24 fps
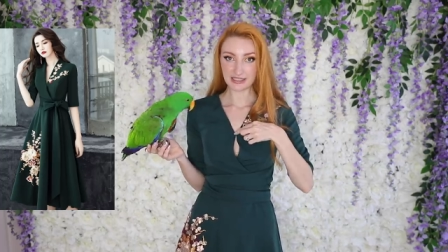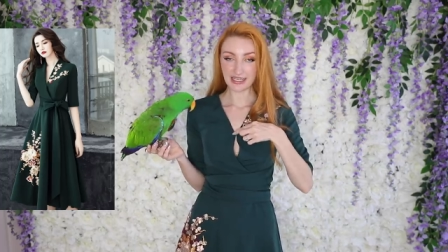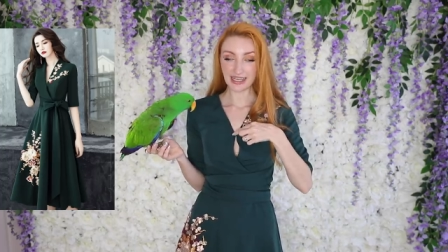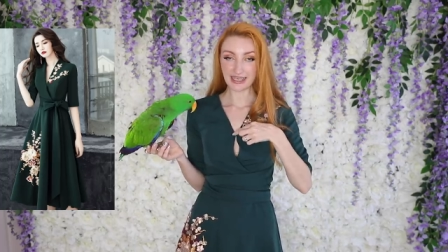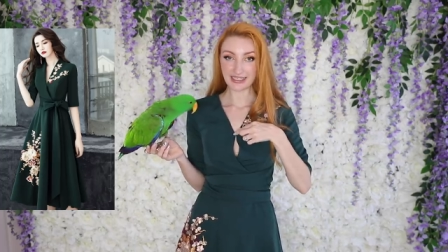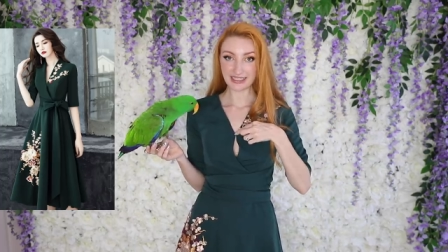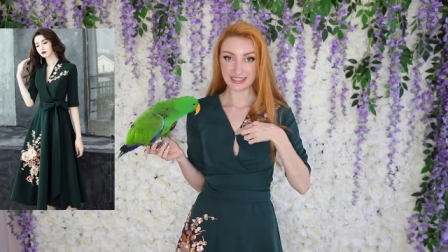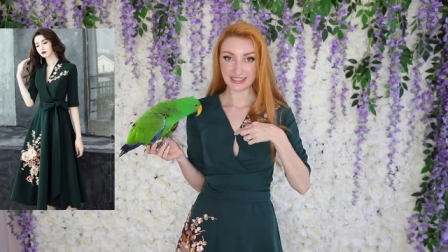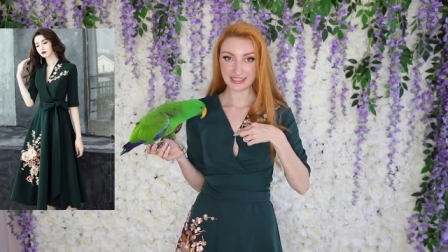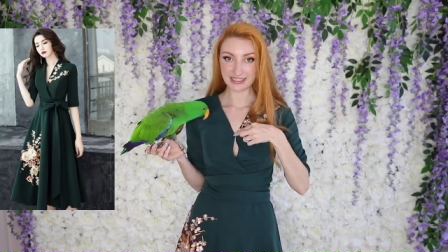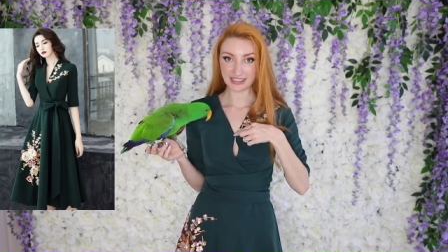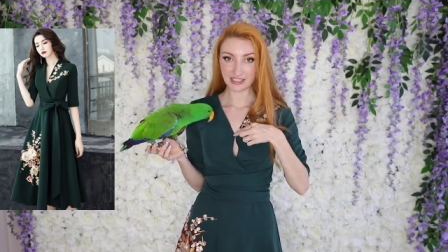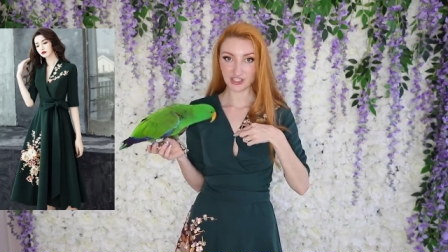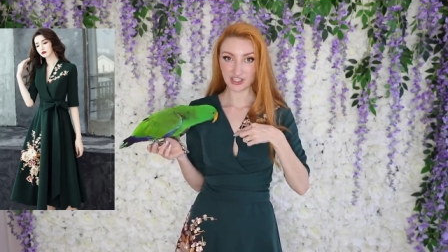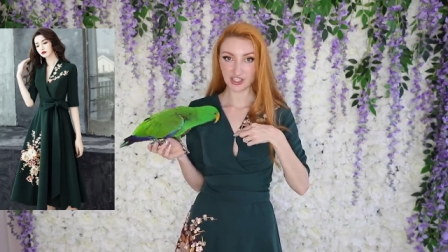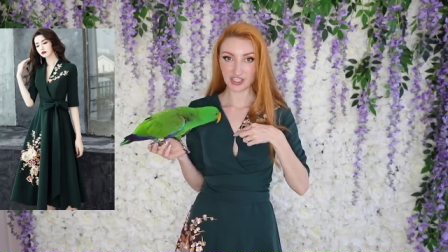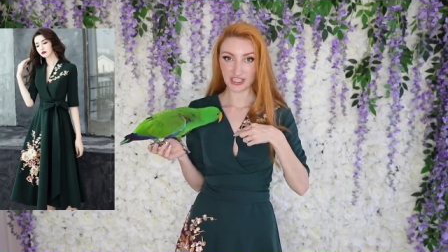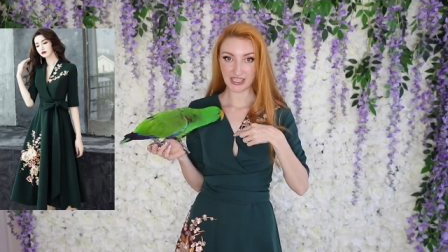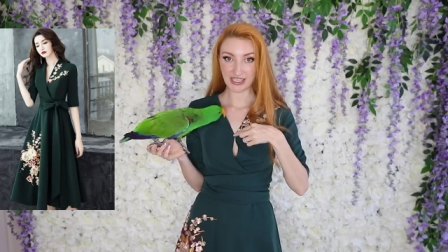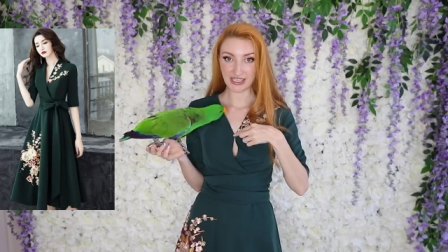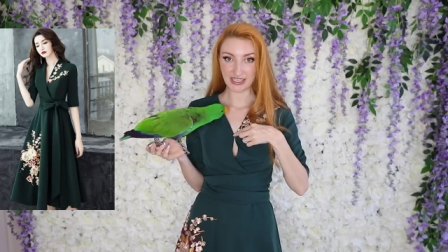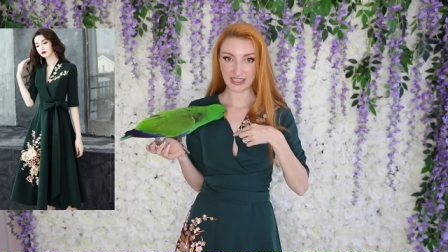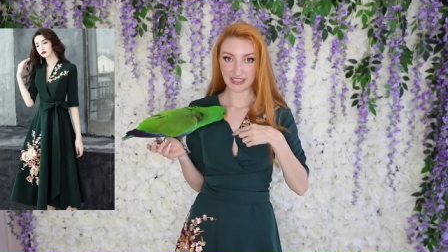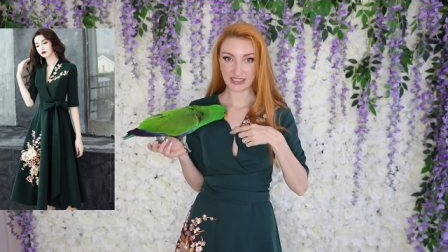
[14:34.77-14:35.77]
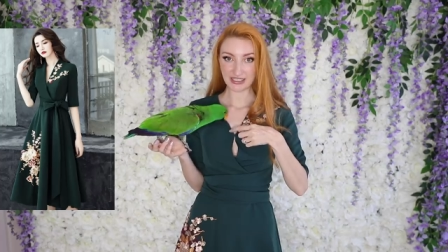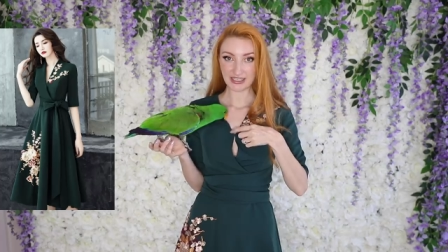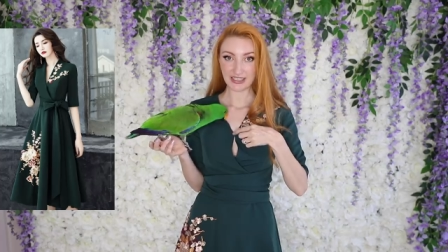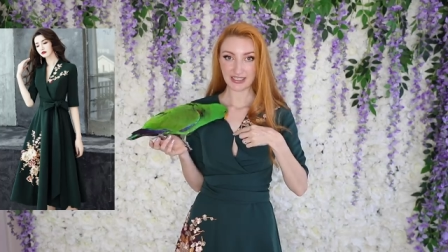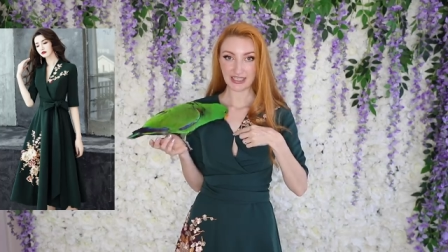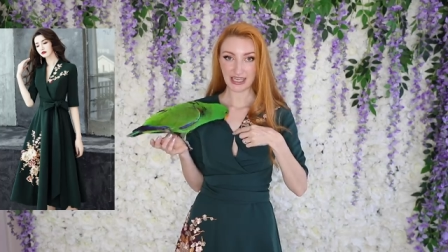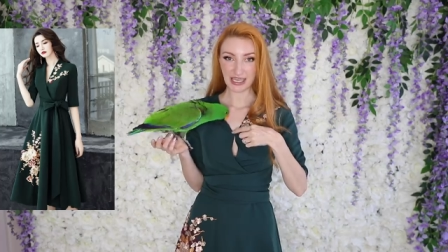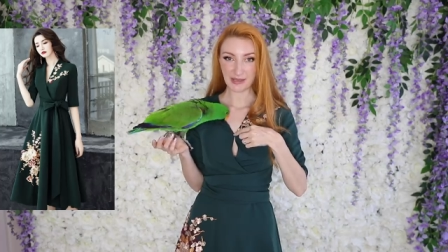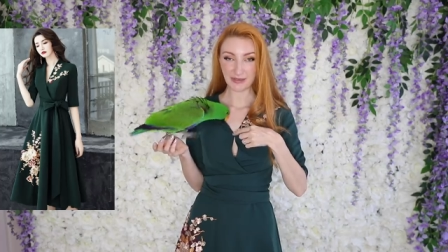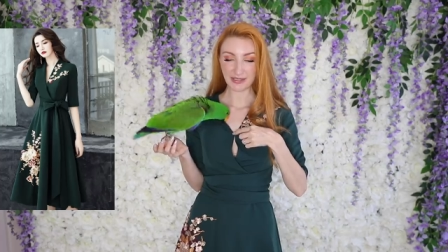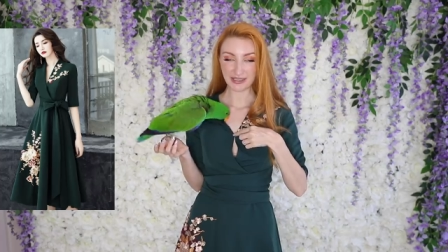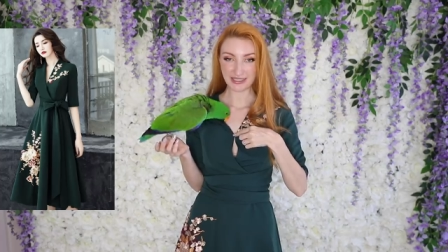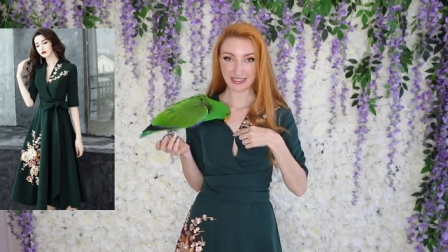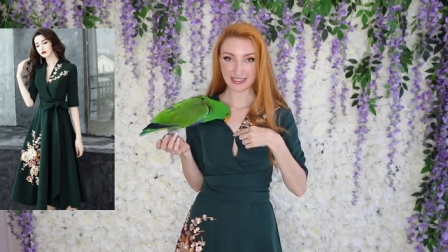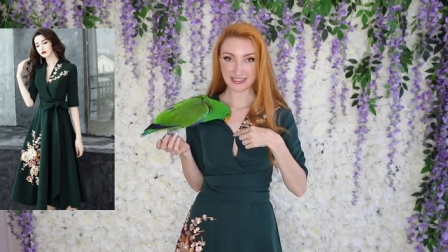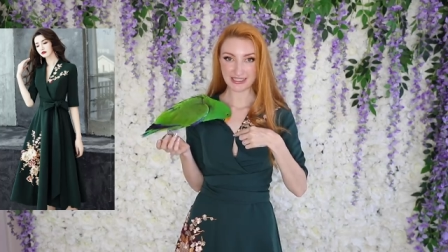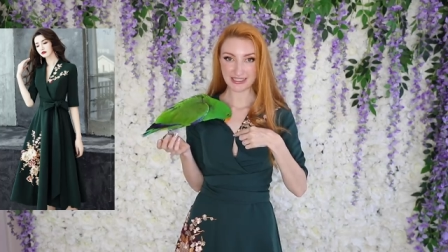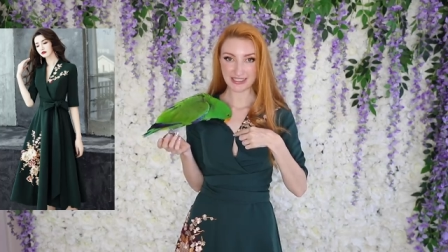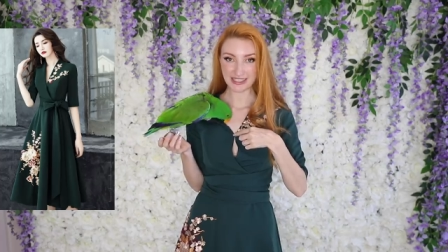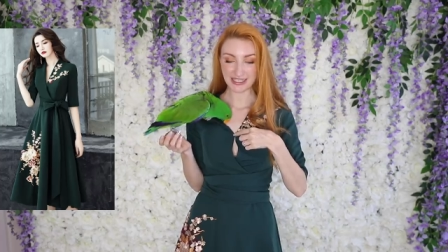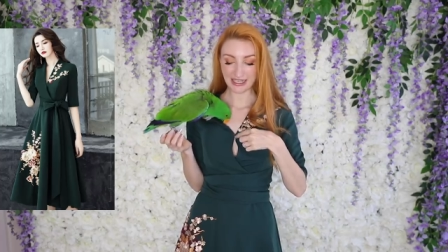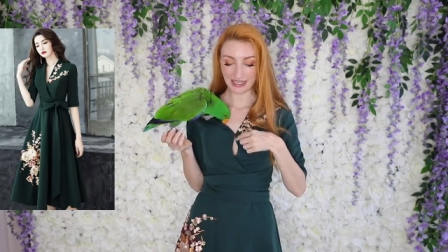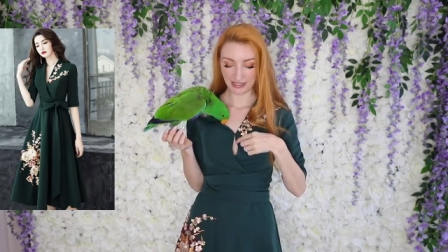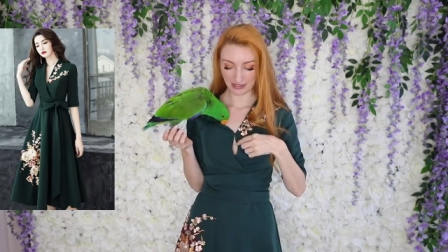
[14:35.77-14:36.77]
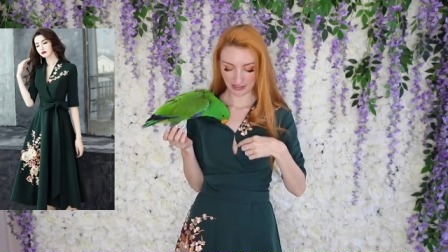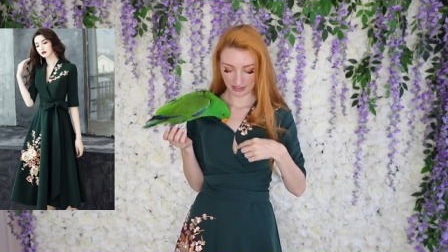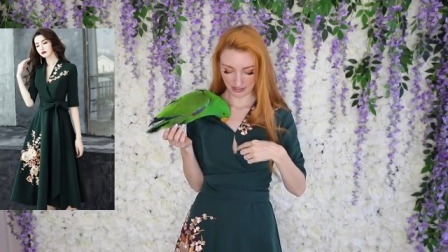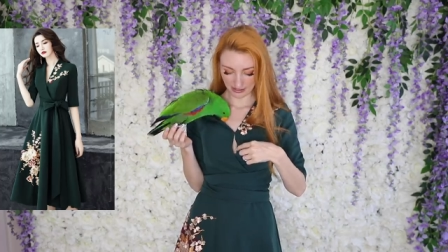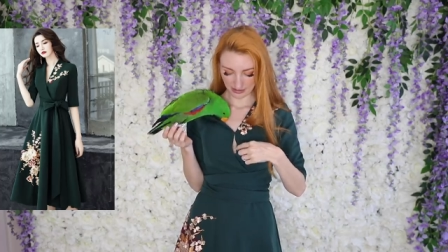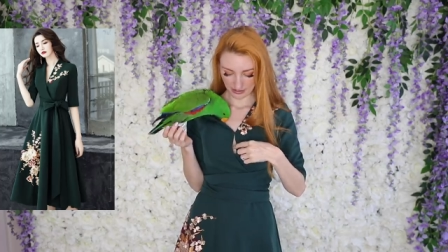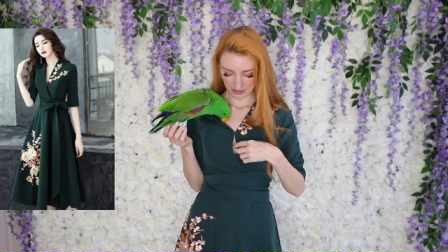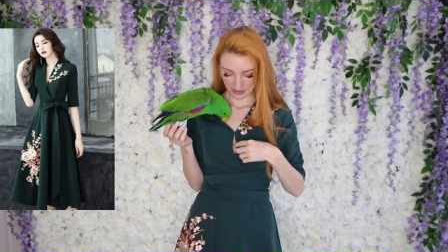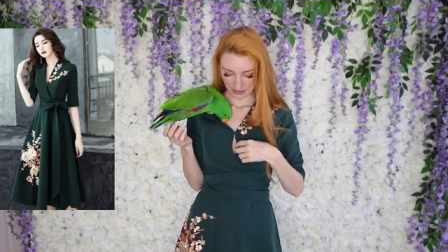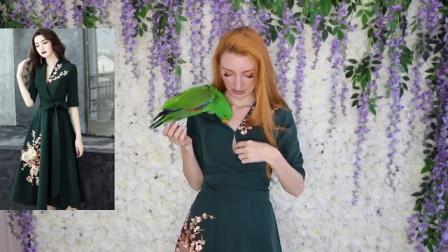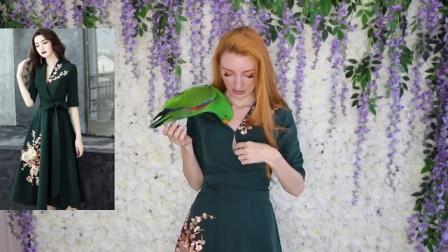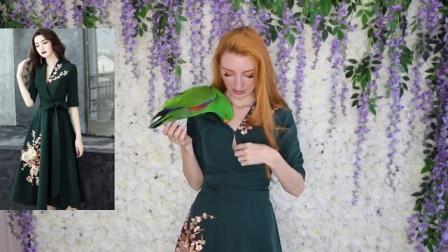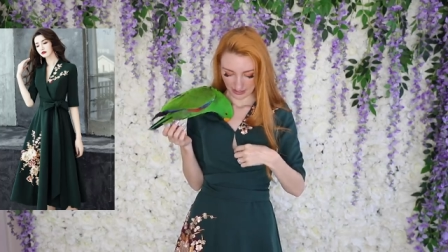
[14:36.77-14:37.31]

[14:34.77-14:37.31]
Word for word: tiny stitch here keeping this together